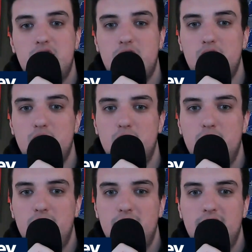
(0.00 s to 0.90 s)

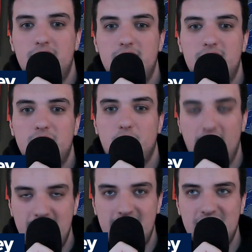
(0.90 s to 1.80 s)
to
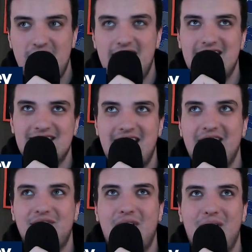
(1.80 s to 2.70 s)
righties, and he does
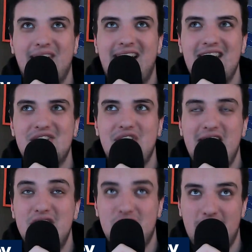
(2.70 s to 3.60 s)
not throw a lot of
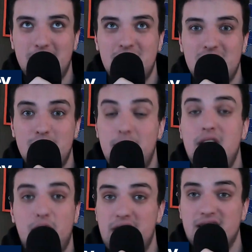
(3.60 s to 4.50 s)
changeups,
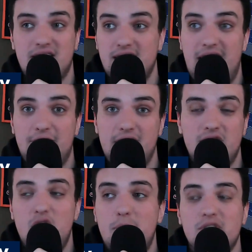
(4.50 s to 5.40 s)
period, to
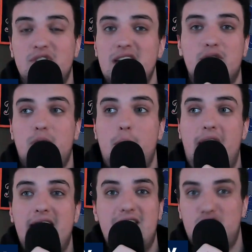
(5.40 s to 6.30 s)
lefties. He almost didn't throw
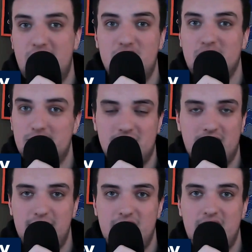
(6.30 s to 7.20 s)
any changeups to
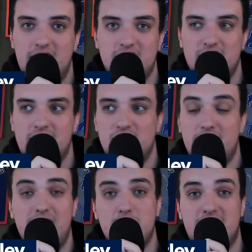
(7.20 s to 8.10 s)
left-handed hitters last year.
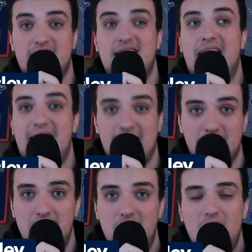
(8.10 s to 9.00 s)
I think it was like 10
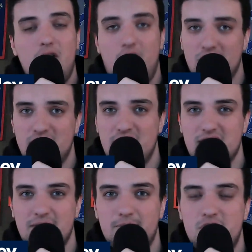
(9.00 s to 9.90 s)
all
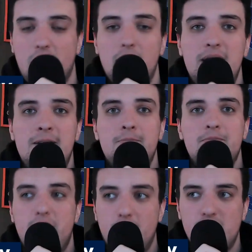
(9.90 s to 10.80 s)
season. So
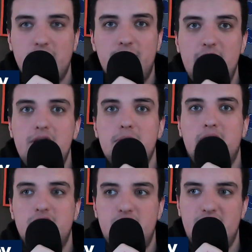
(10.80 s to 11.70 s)
those are very
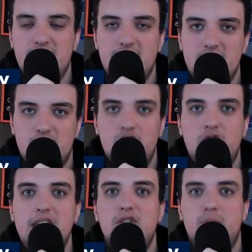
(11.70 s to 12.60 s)
much his
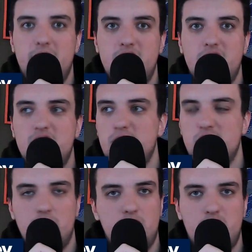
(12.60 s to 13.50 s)
chase pitches
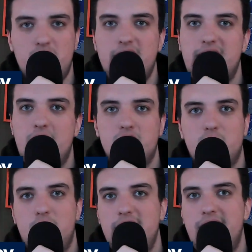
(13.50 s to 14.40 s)
and two strike counts
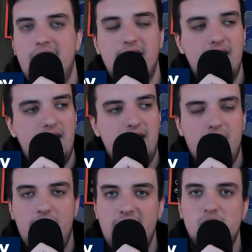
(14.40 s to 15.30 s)
or whatnot.
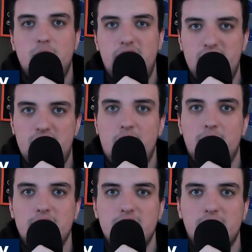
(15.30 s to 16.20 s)
That's what he's
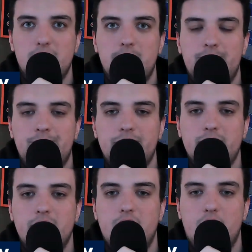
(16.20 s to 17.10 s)
going to.
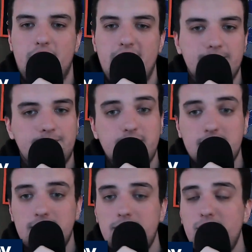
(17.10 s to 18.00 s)
Okay.
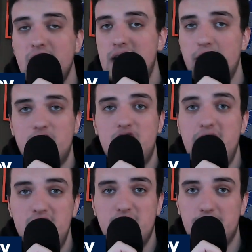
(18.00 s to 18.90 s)
Now, the
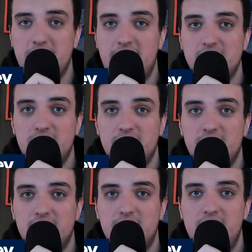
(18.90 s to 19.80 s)
changeup last
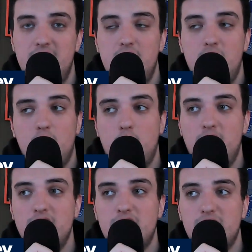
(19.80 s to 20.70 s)
year
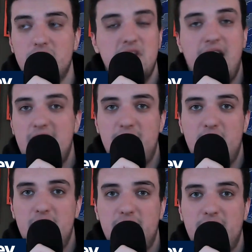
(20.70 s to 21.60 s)
was not a
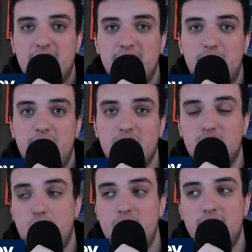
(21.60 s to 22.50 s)
very effective
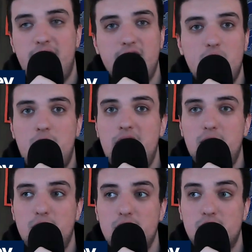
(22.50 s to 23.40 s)
pitch. The run value on
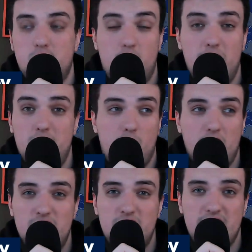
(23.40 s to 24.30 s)
it was one of the
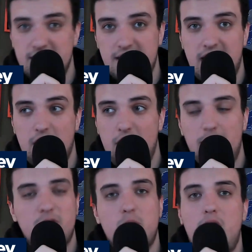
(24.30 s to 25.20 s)
worst in his entire
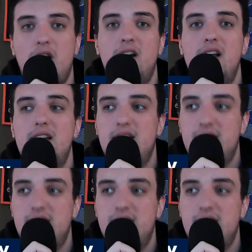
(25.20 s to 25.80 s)
repertoire.